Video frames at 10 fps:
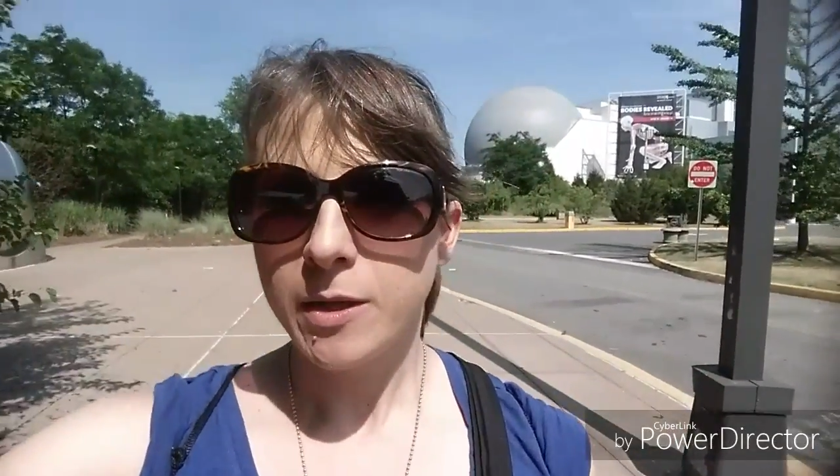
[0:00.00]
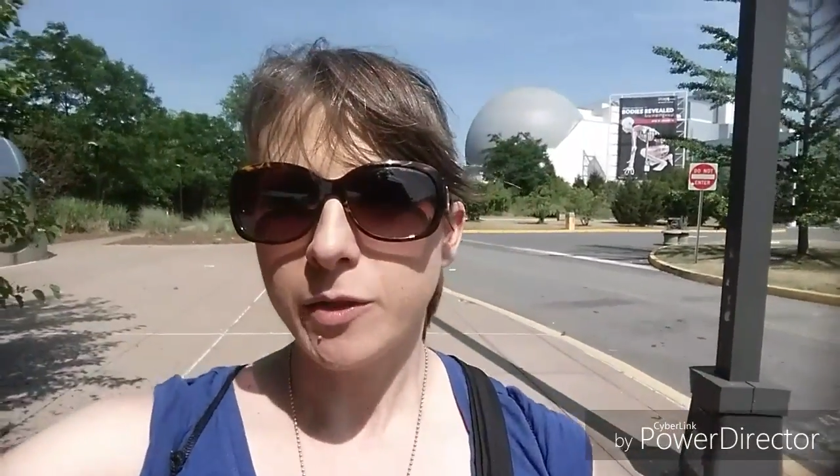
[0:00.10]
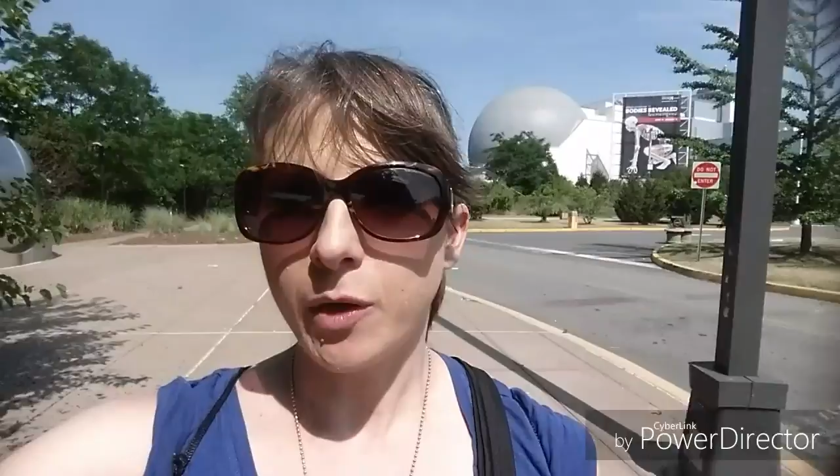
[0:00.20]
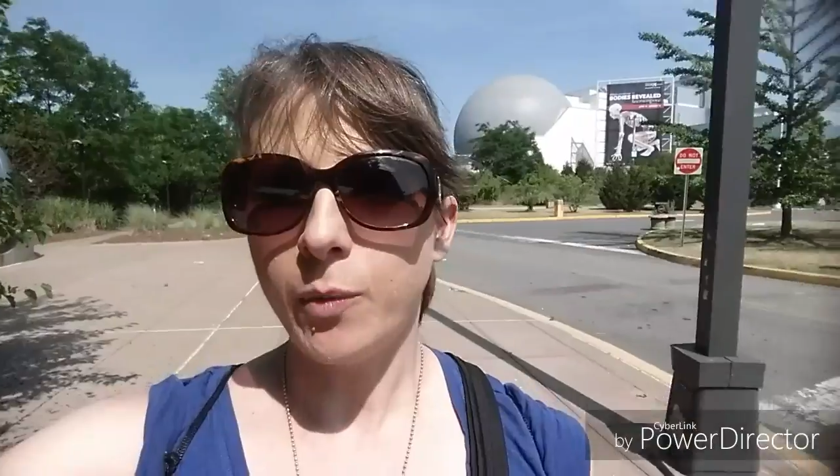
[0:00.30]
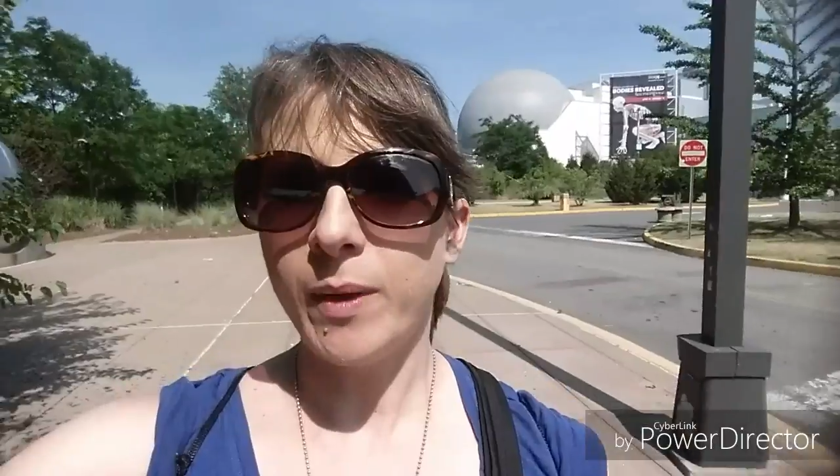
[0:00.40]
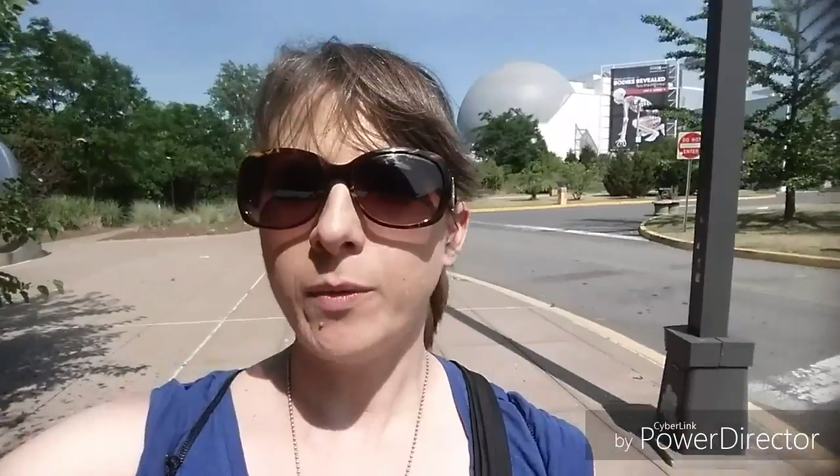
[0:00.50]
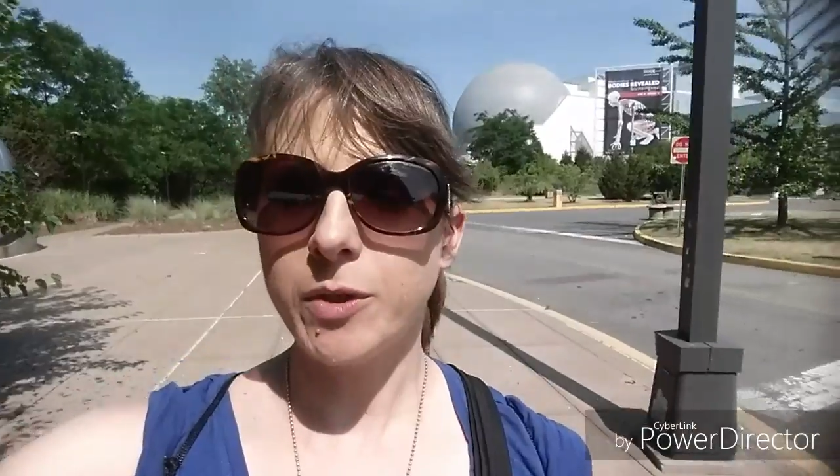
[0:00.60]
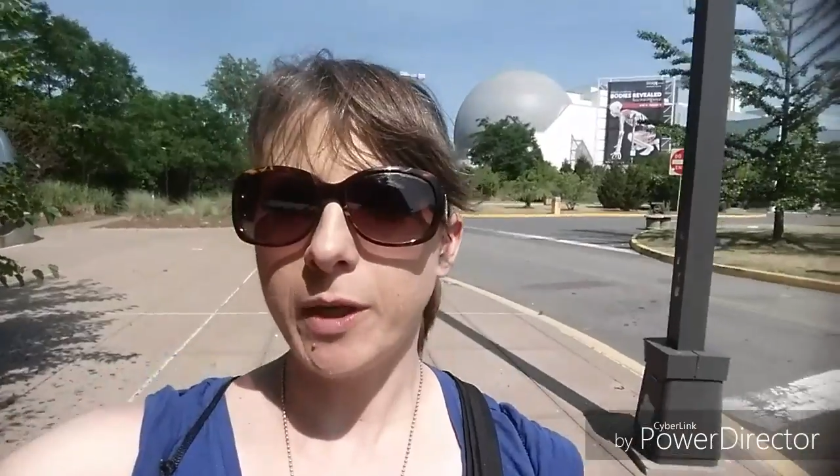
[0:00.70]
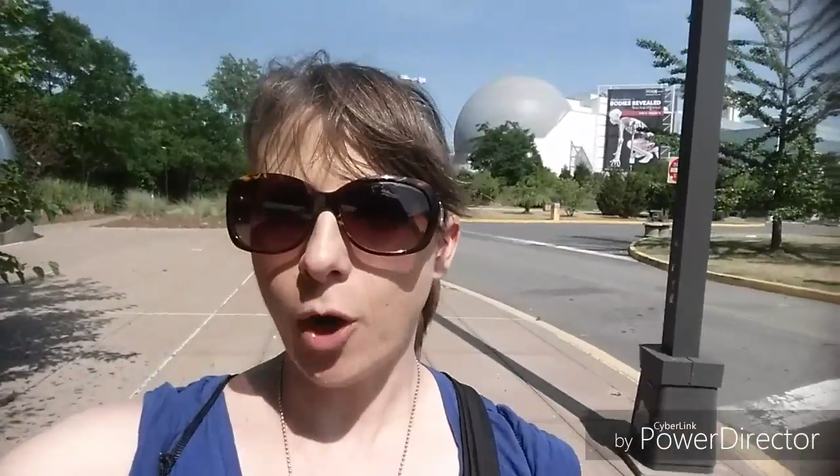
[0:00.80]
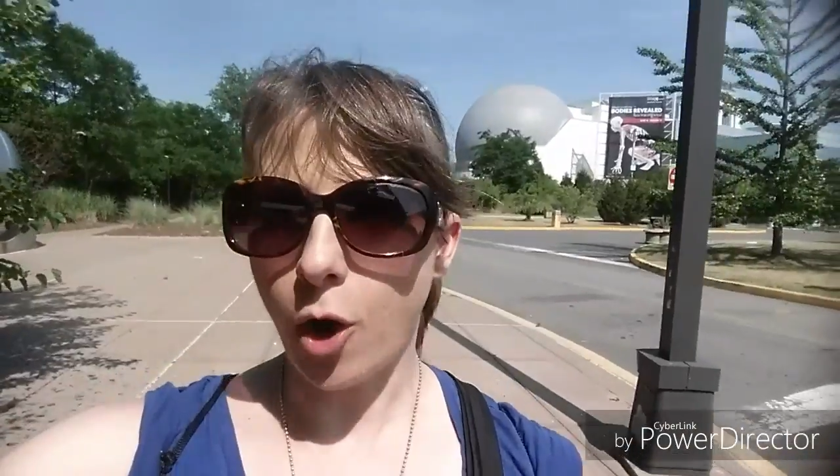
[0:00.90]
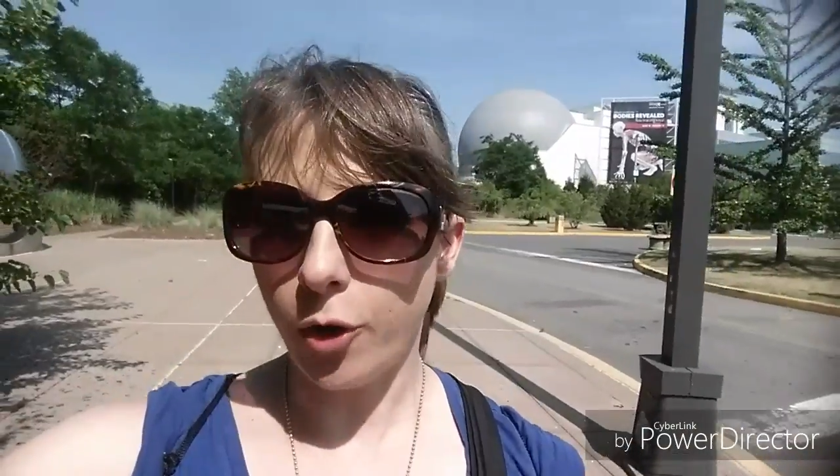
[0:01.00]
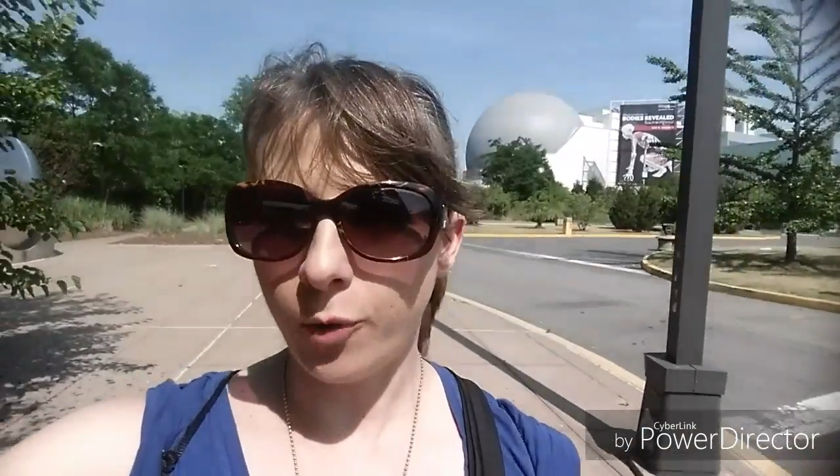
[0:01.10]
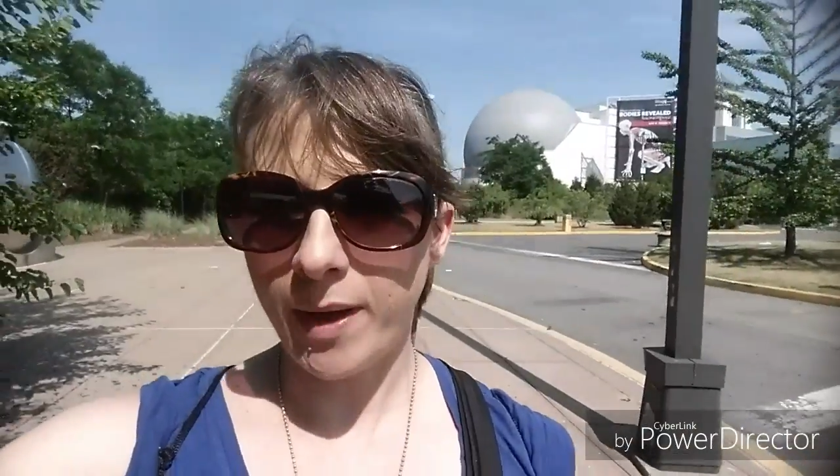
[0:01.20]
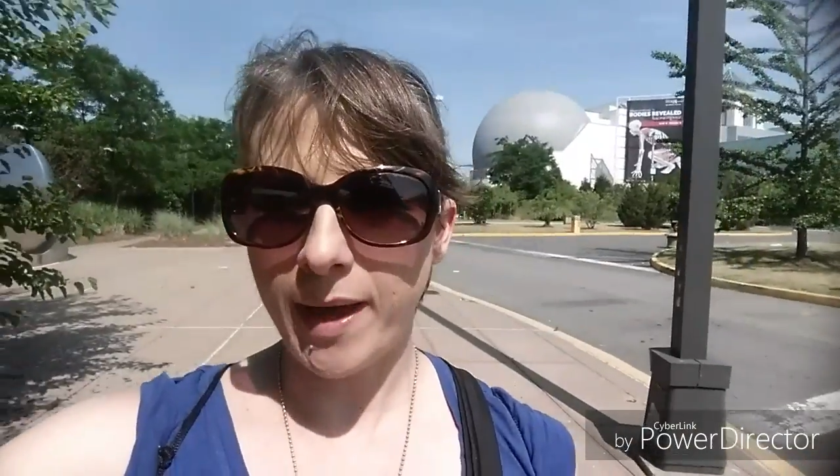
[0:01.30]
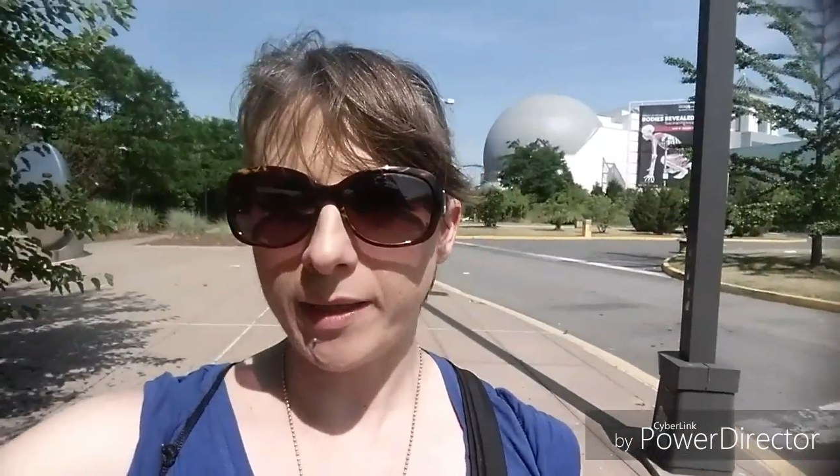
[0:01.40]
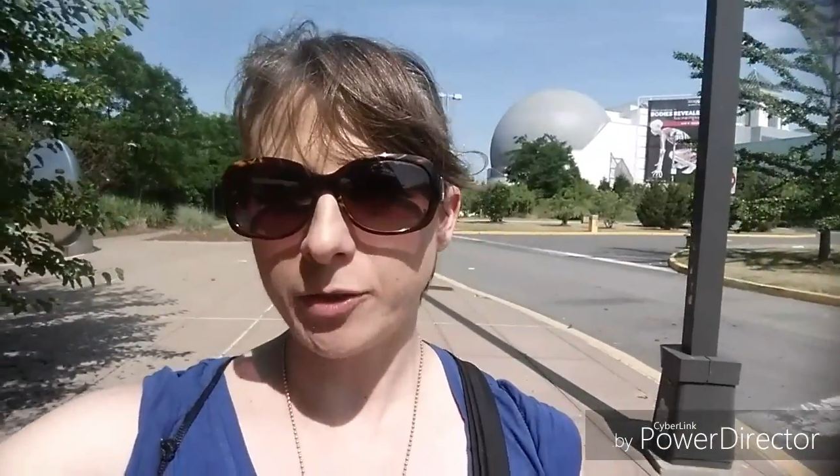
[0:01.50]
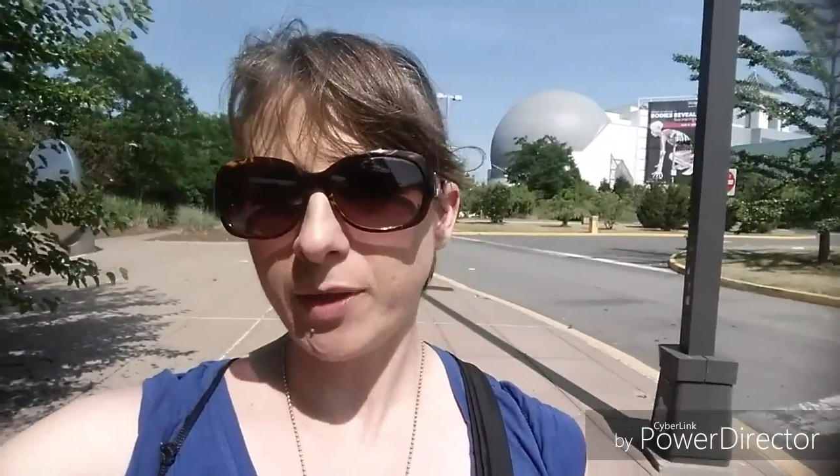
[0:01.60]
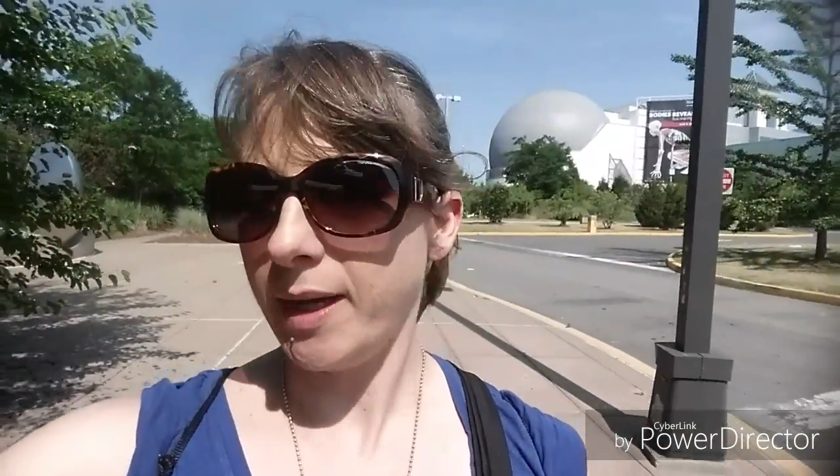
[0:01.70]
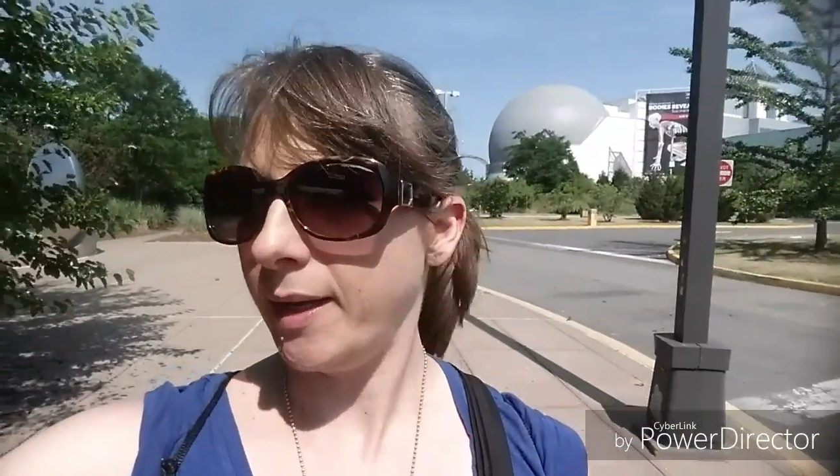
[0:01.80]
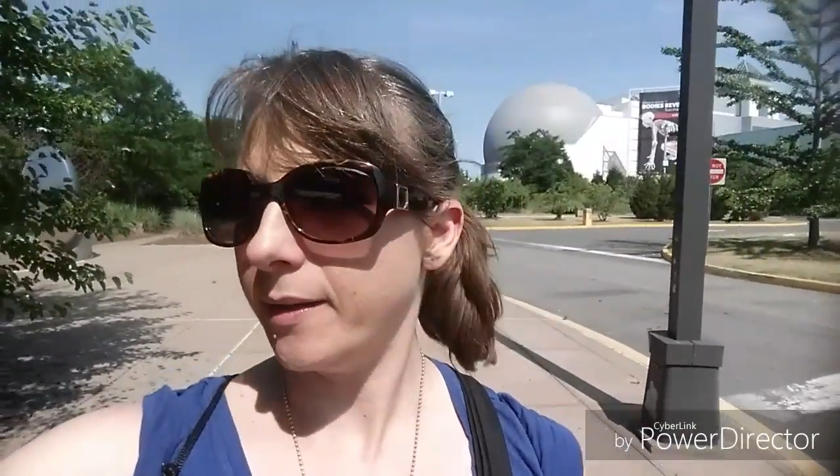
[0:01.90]
So we took it all the way, the
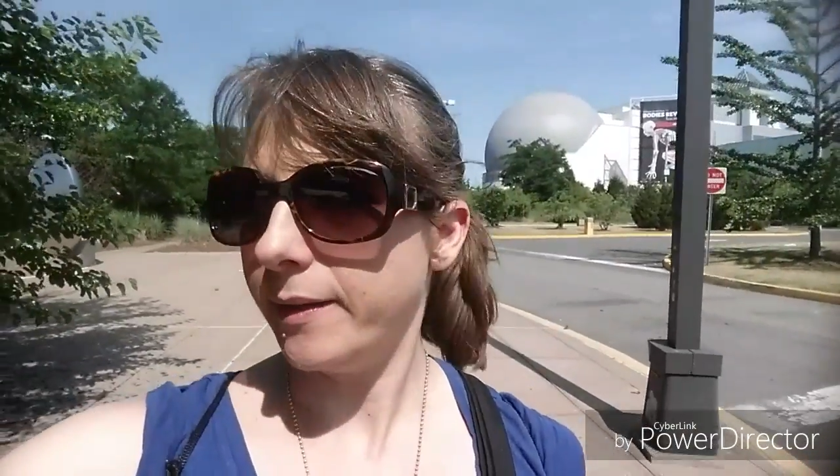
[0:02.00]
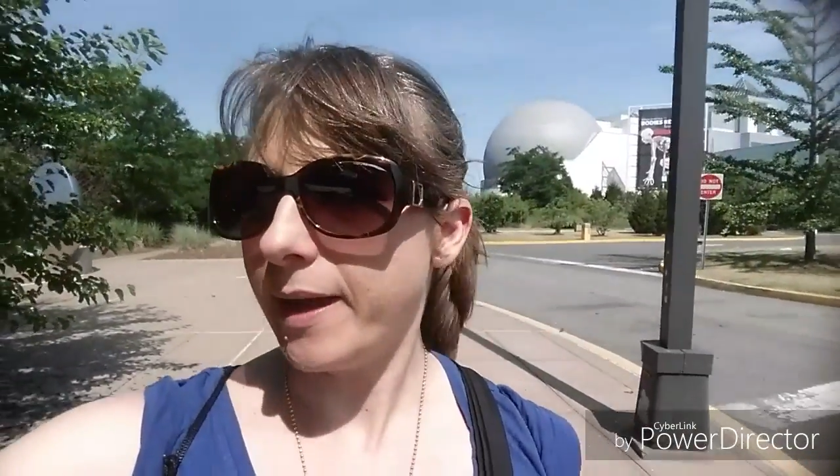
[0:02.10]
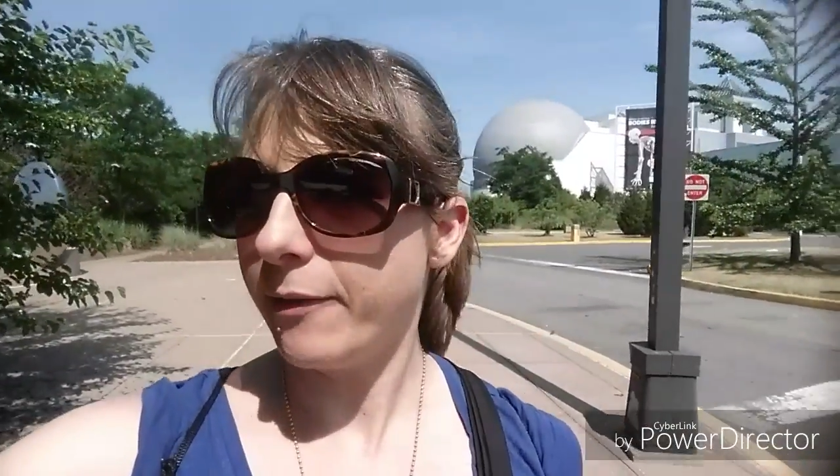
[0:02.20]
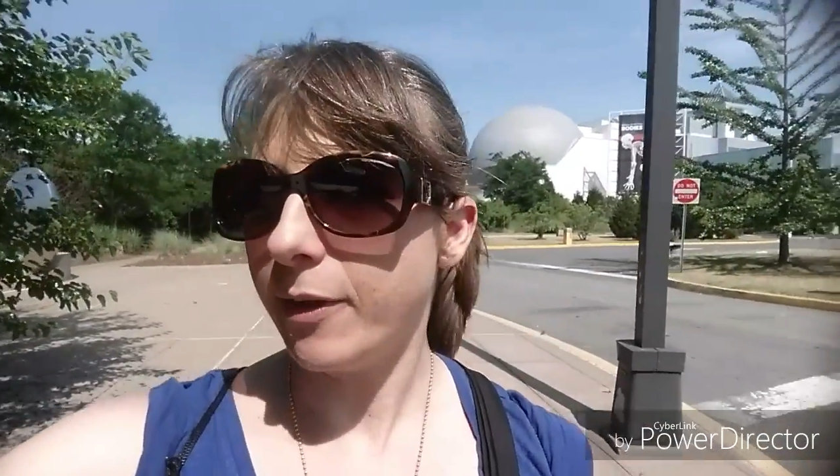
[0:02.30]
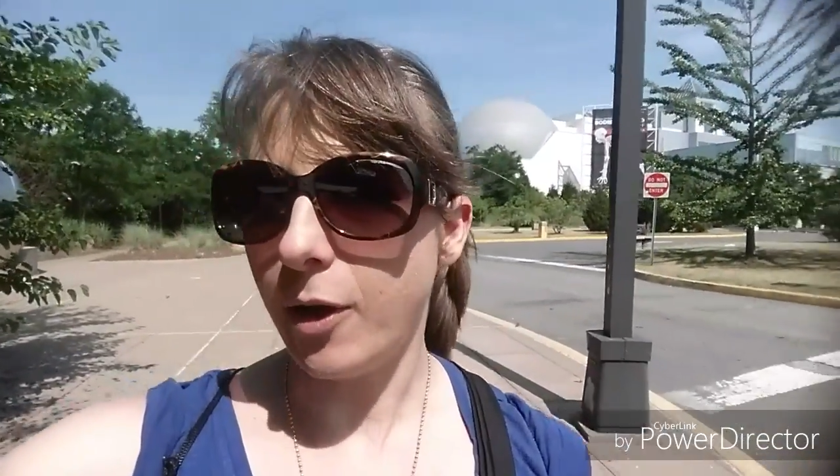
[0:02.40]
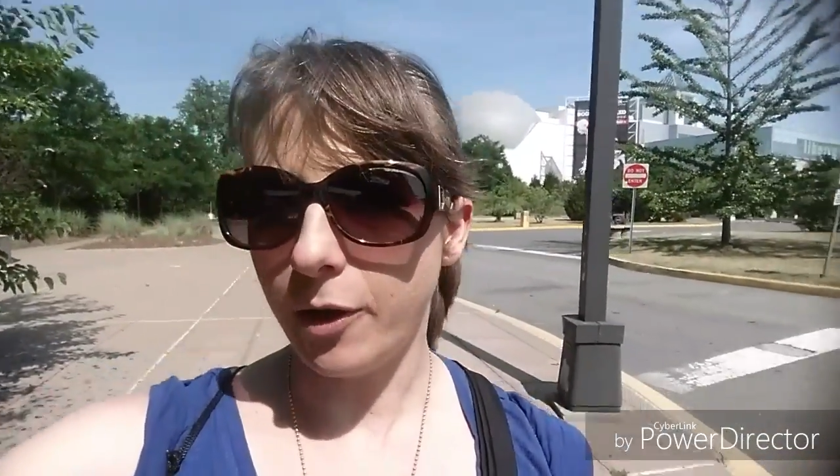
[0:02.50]
train, the light rail,